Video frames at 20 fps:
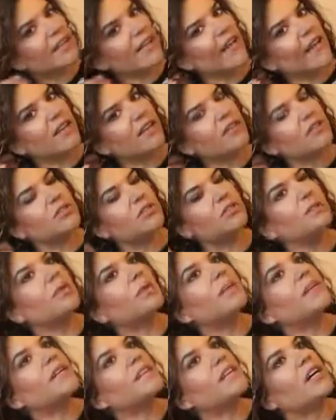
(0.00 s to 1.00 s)
get to all
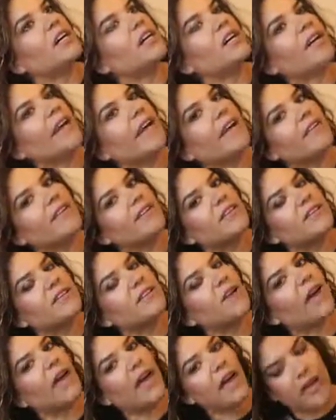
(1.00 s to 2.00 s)
my dark areas of
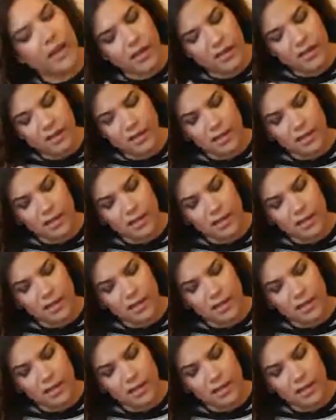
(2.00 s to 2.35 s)
hair,